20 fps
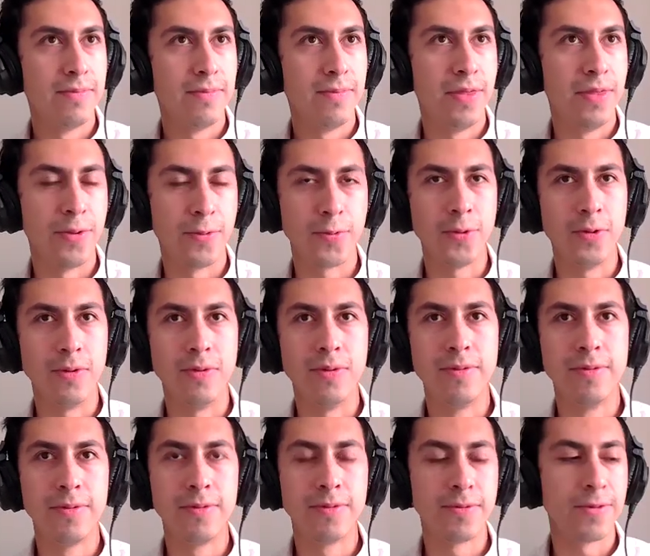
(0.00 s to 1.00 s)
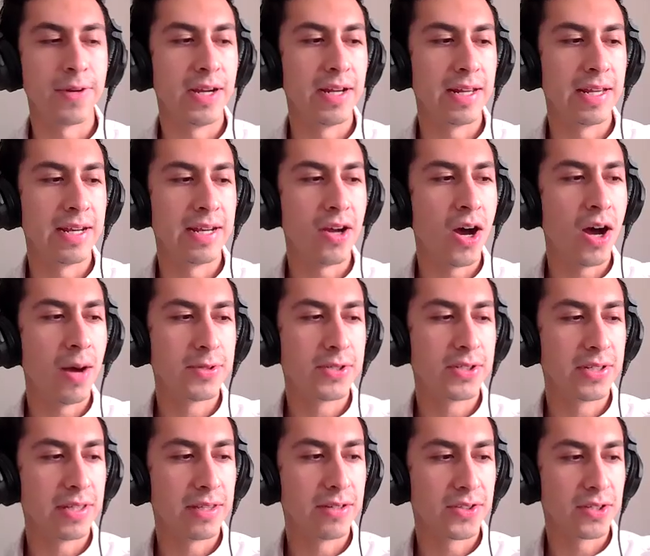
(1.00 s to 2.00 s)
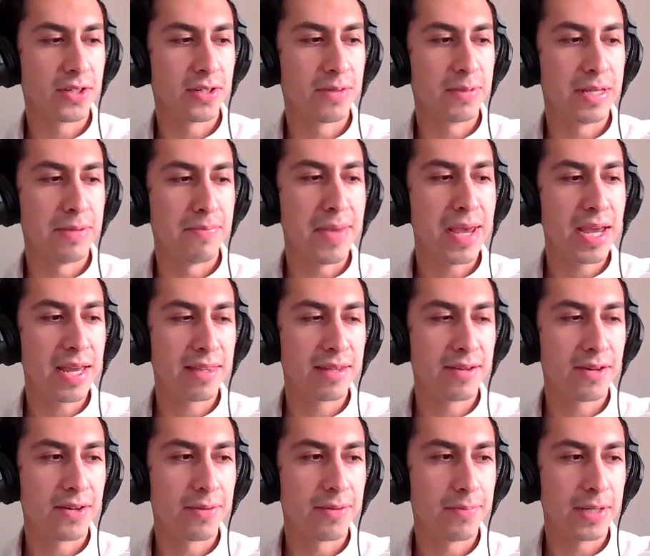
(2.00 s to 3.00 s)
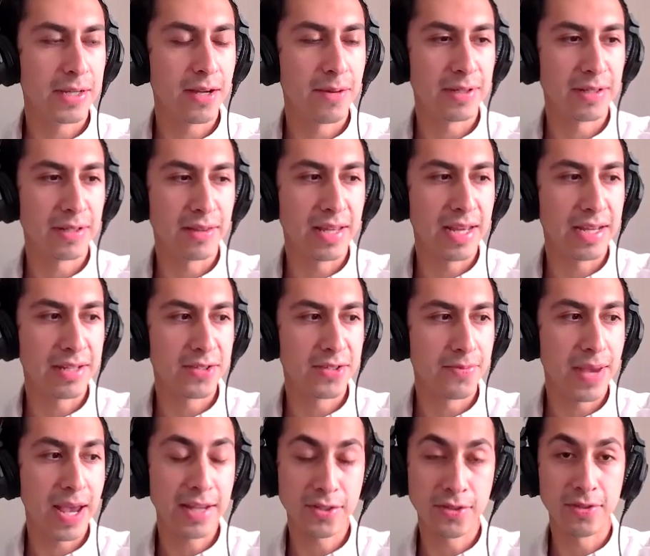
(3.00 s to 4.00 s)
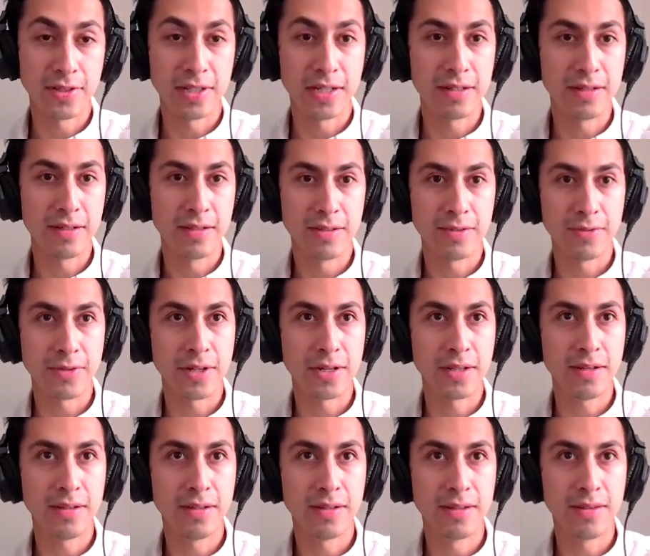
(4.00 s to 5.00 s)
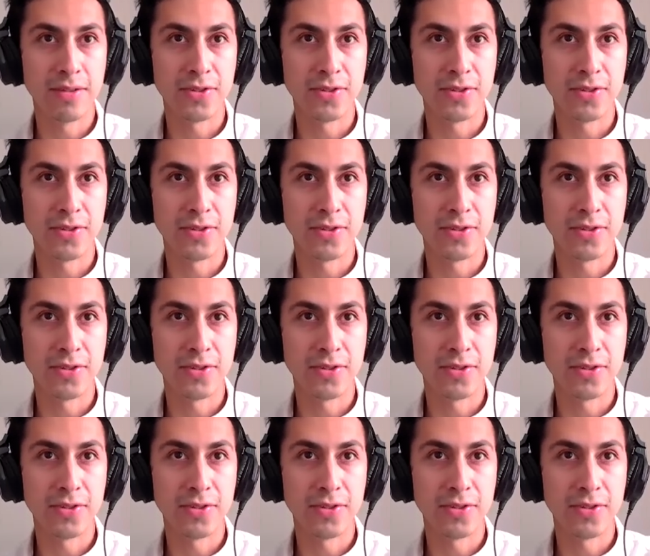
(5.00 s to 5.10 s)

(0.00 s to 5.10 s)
the rule, right? And obviously there's going to be men that are becoming less masculine, right?